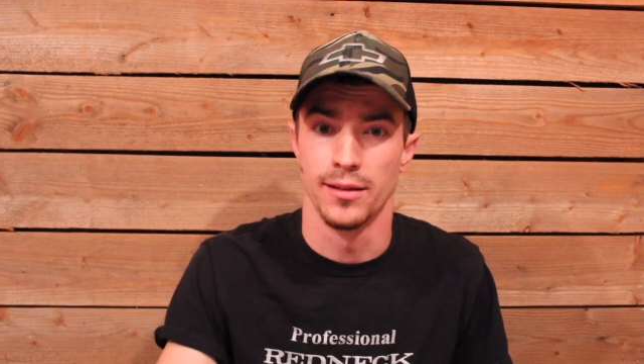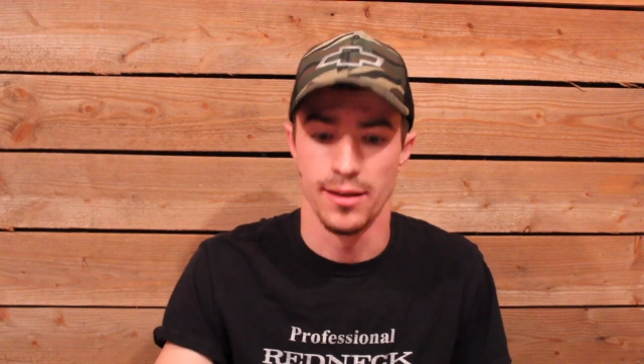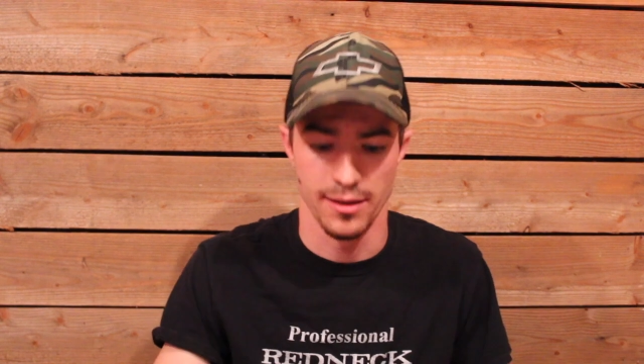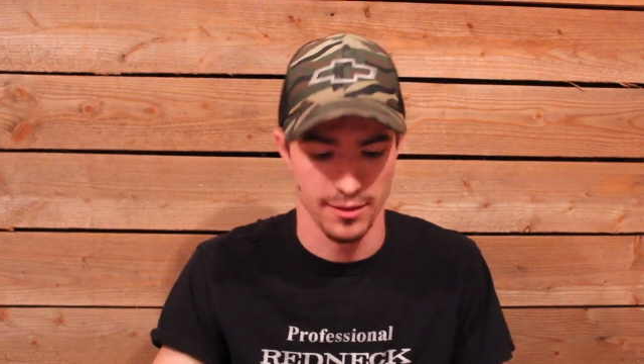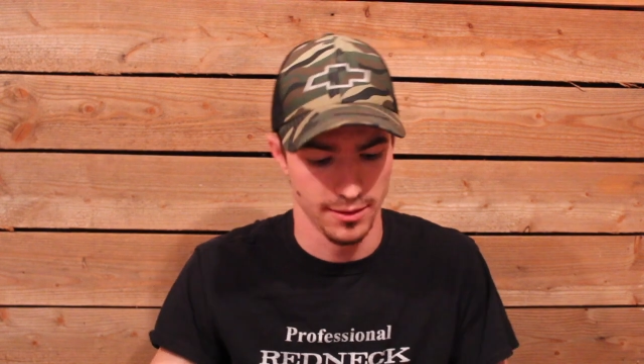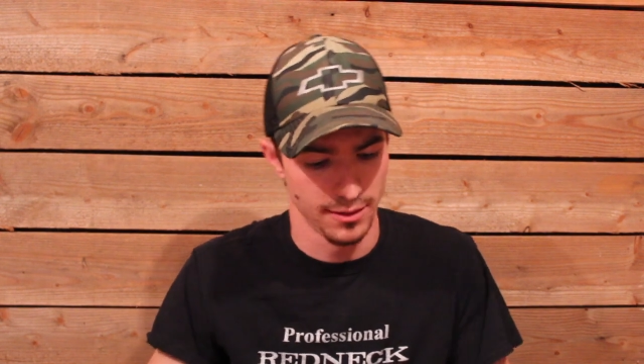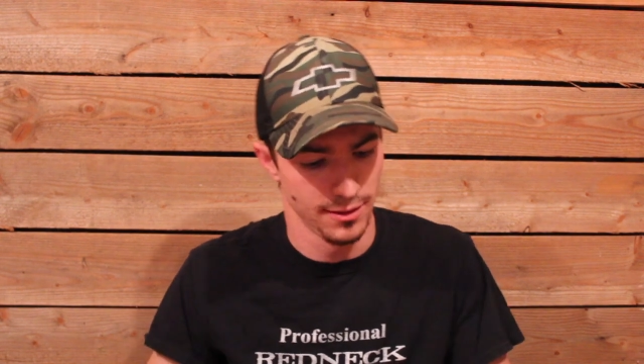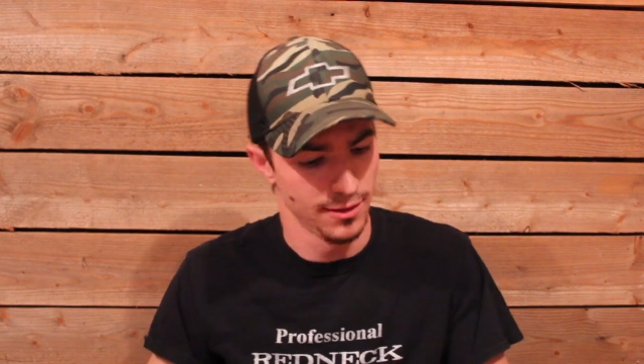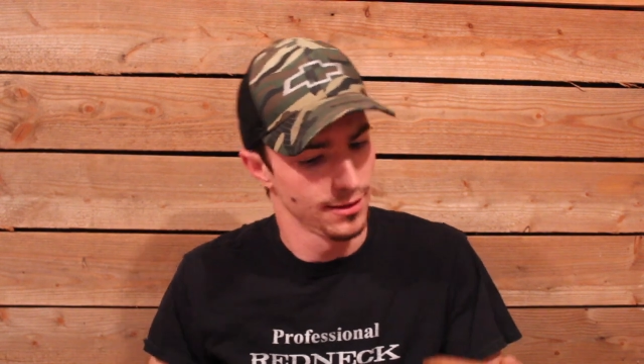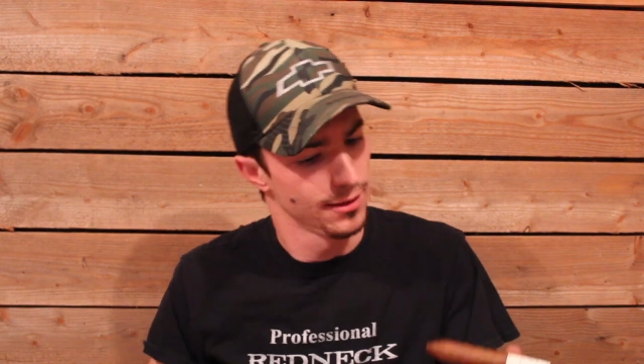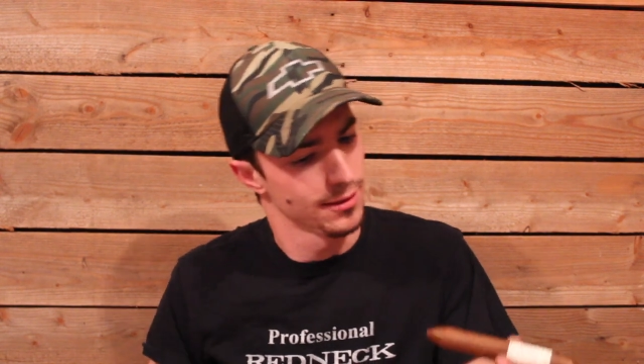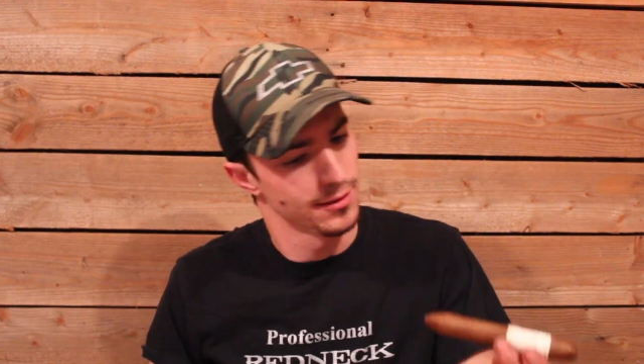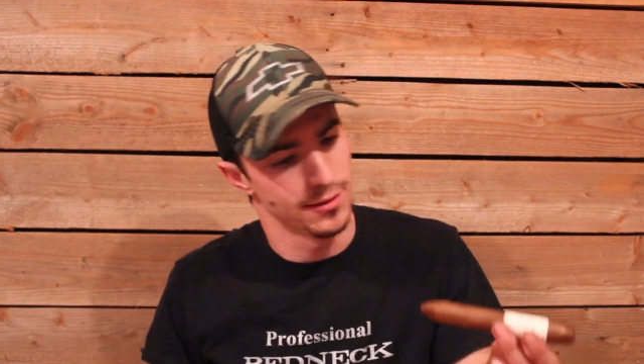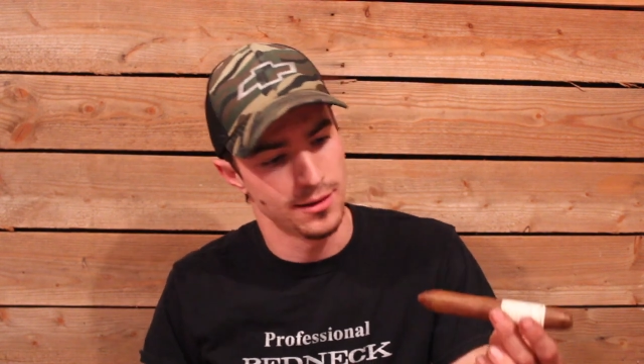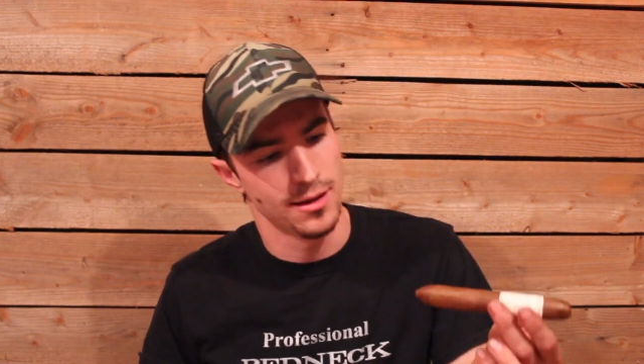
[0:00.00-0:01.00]
lit.
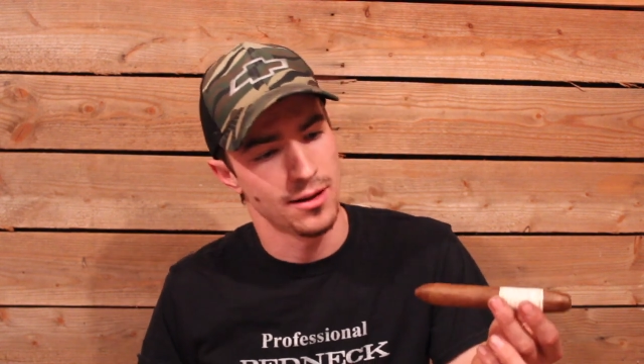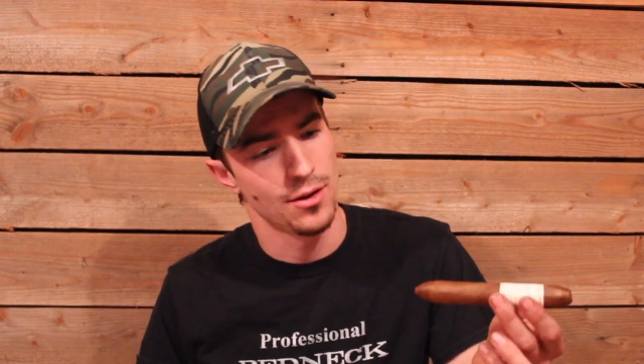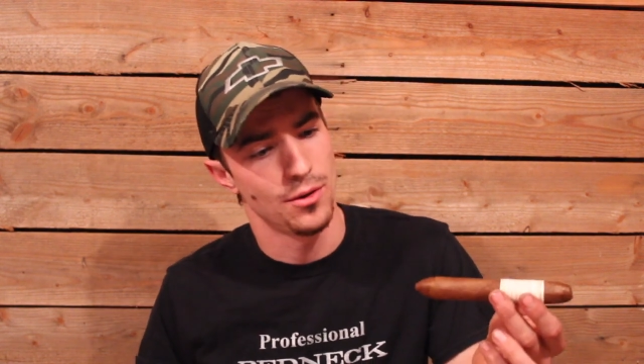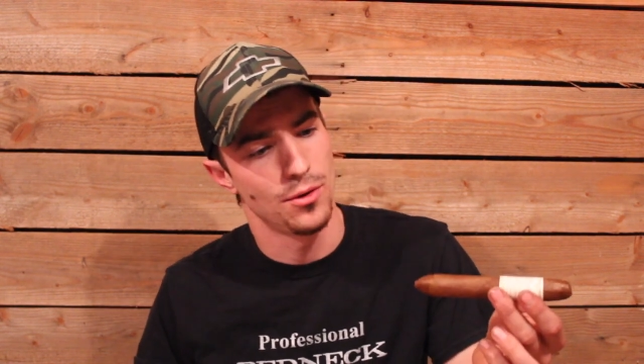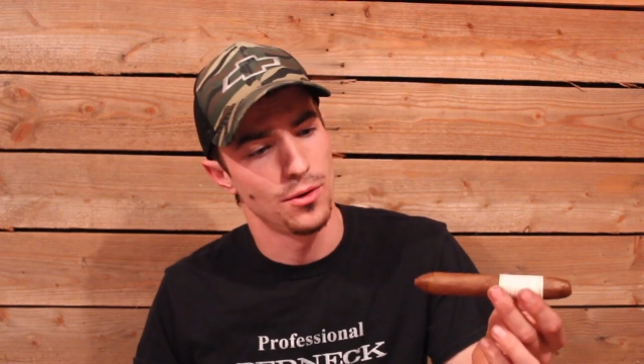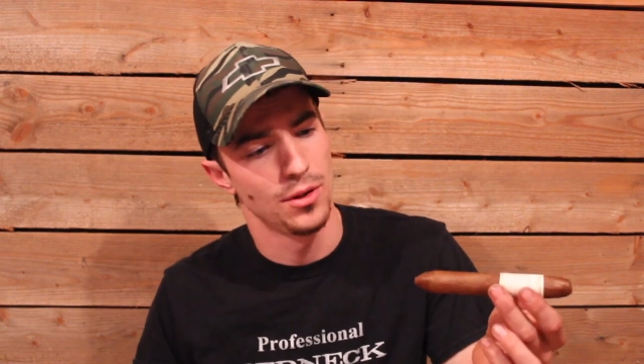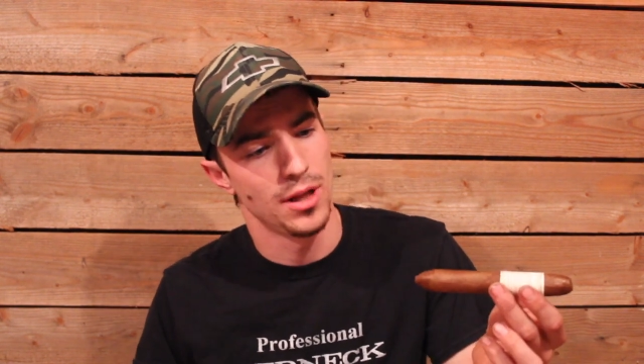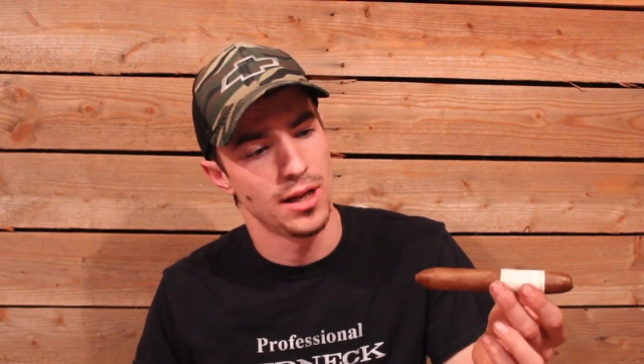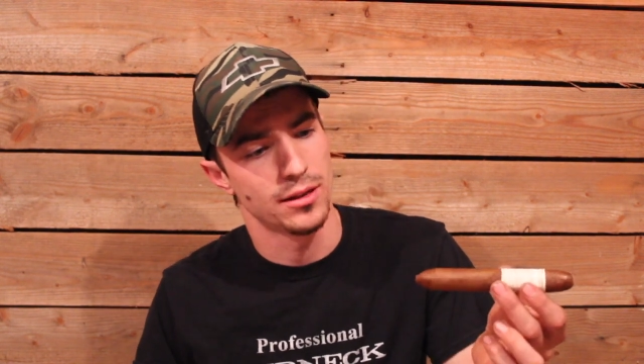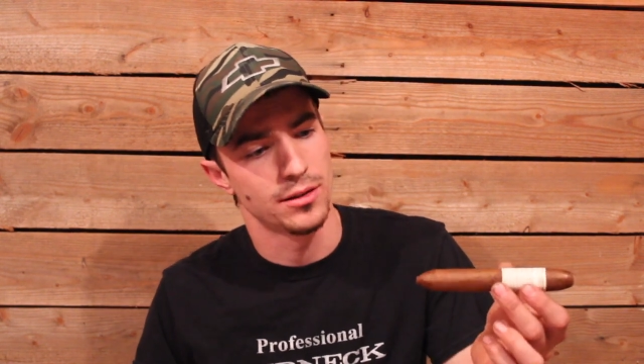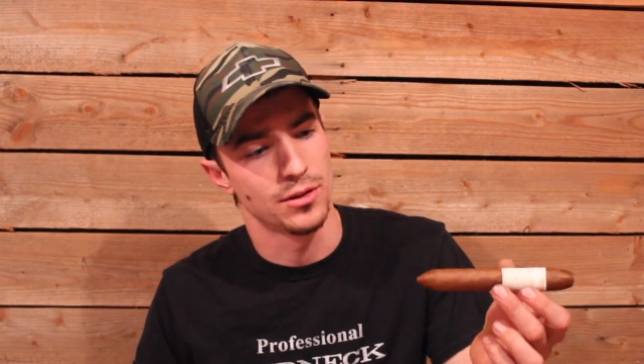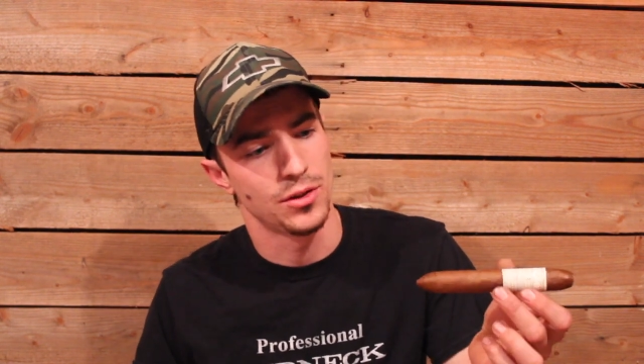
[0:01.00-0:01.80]
Not a whole lot